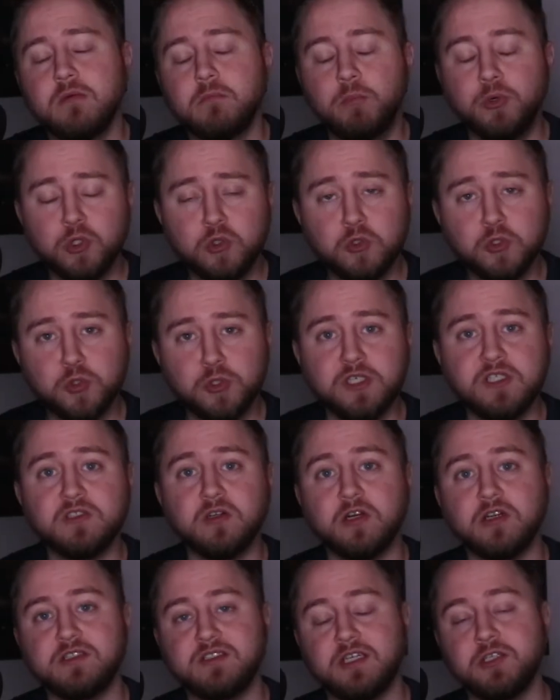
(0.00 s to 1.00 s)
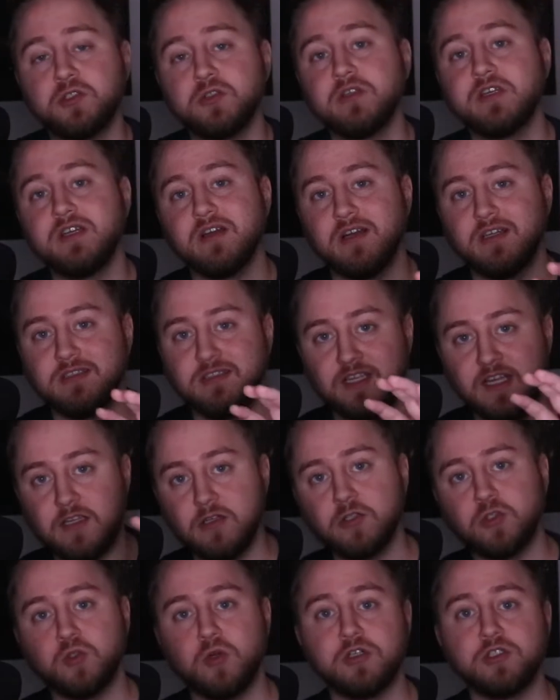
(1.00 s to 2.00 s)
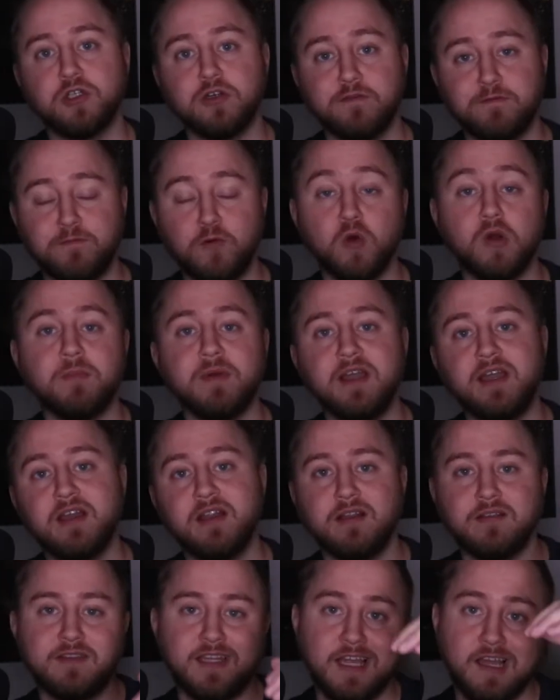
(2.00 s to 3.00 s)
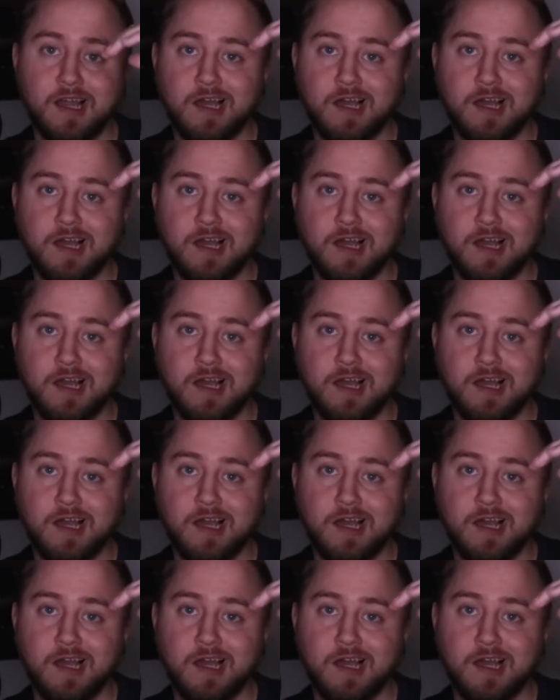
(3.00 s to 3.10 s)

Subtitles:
Merkle trees are essentially a data structure format that